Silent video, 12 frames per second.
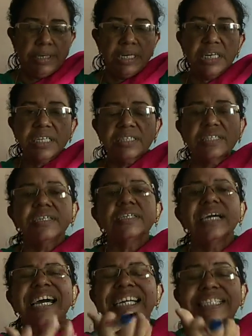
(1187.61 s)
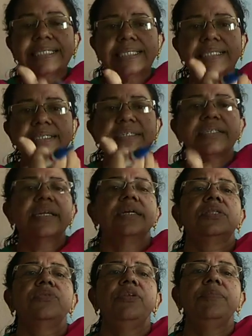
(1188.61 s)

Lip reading: Earth's strength will